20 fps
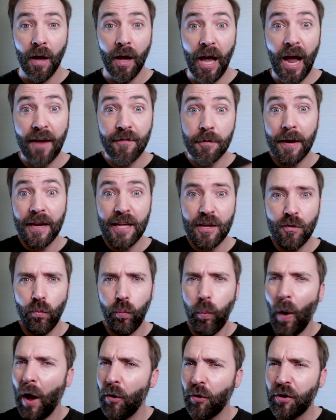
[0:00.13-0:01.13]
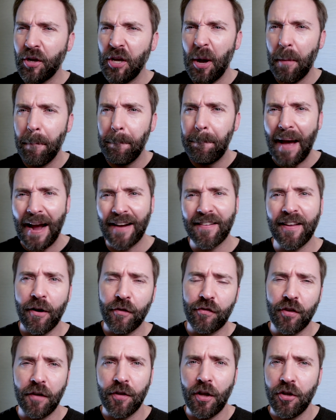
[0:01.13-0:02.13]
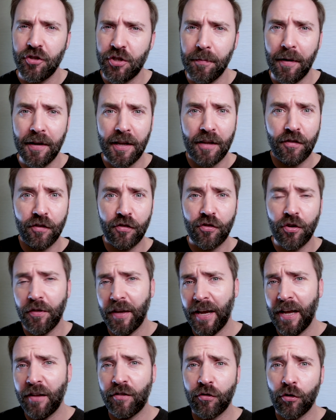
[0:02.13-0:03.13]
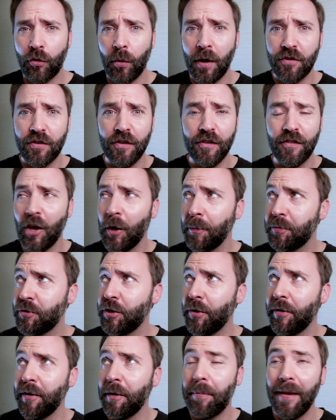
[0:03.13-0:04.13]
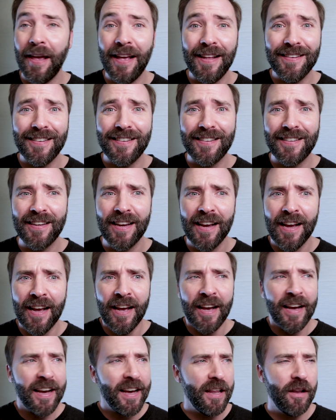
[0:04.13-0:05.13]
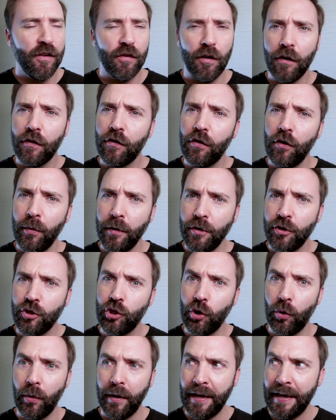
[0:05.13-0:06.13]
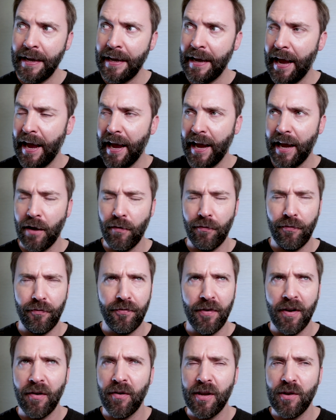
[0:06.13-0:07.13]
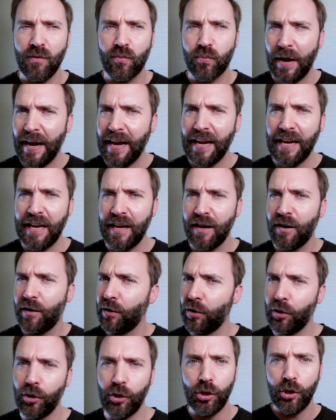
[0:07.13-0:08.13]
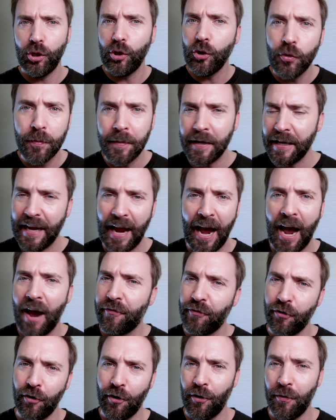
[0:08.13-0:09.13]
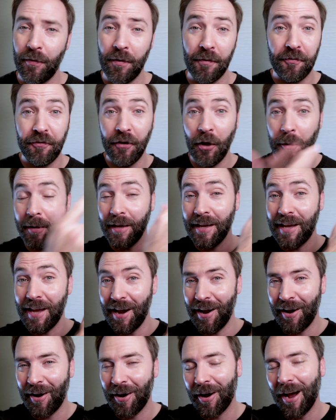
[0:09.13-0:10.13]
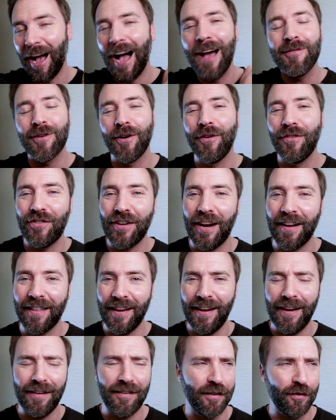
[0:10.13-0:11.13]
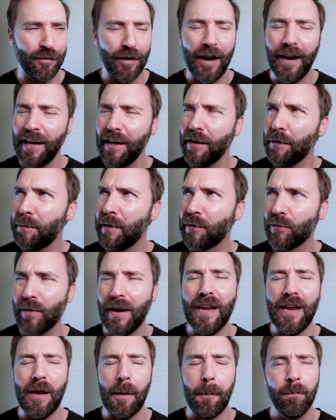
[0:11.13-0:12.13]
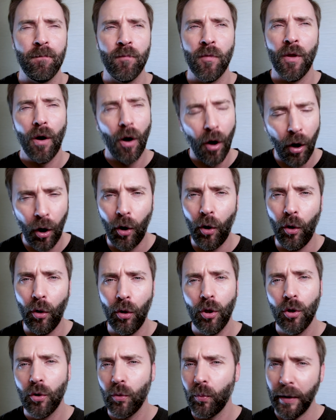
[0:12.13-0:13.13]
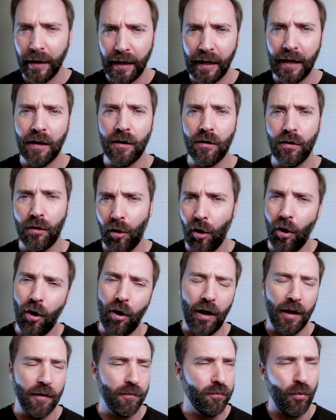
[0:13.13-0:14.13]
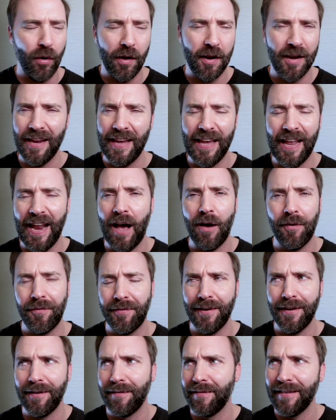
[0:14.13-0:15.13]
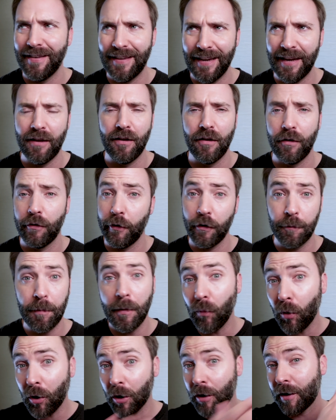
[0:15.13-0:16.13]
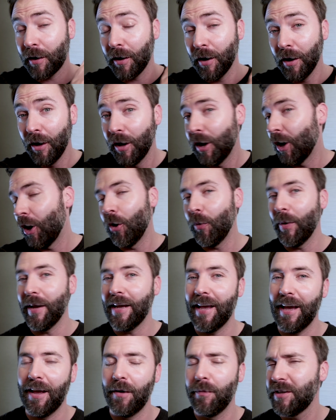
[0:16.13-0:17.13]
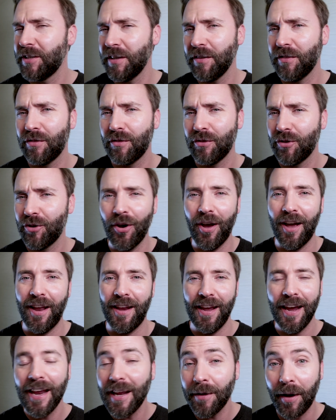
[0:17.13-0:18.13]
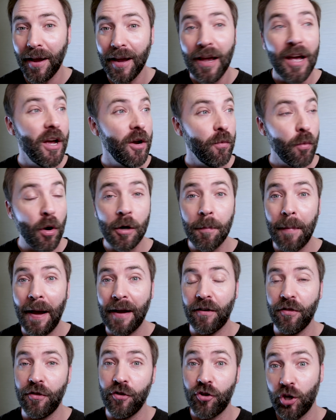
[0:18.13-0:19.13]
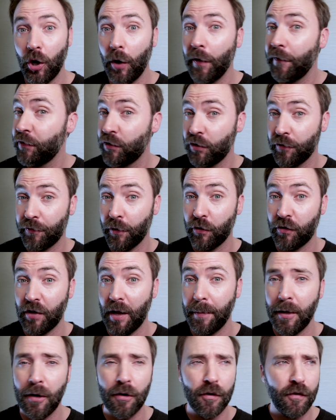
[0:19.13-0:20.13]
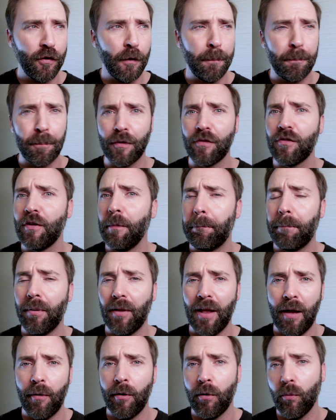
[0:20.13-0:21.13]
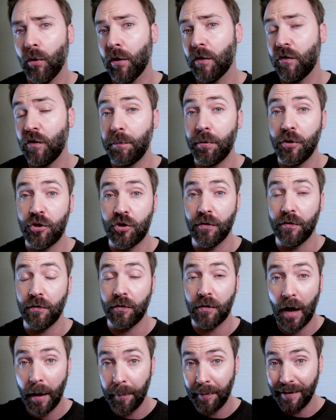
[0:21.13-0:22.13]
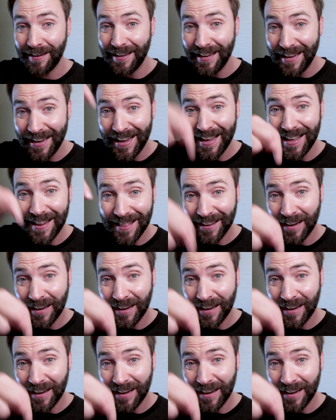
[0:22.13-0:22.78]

Hey everybody, welcome back to Airsoftology Mondays, the show that answers your questions, helps you out in a pinch, and is also enjoying a very rainy, gloomy afternoon of filming here. I'm your host, Jonathan Higgs. That's right, it has been raining all weekend long. I wanted to get out and didn't, so it's been work all weekend, which is good. Anyway, welcome back to the show. If it's your first time here, it's super simple how it works. You put your comment in